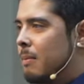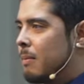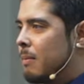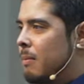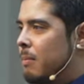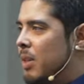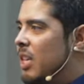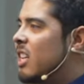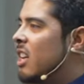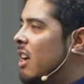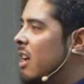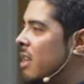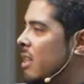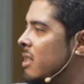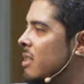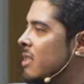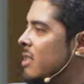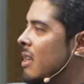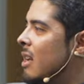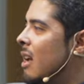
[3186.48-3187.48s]
because
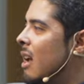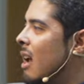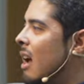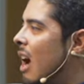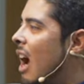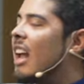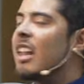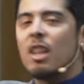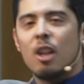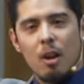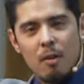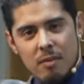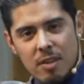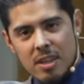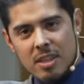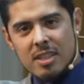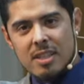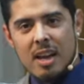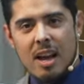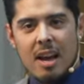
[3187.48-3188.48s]
I love
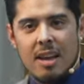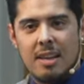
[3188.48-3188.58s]
these guys.